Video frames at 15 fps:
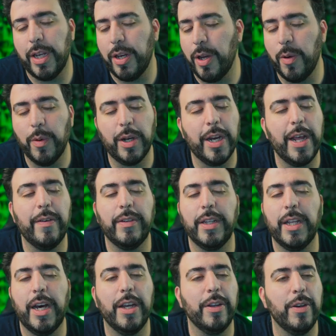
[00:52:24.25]
I know we're going to have a
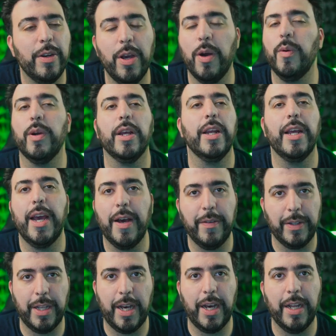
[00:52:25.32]
lot. You know we're going to have a
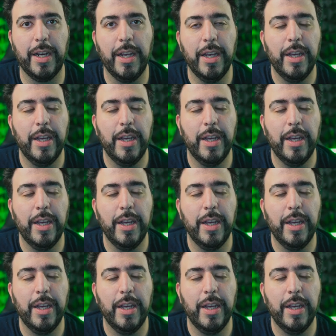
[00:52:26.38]
lot.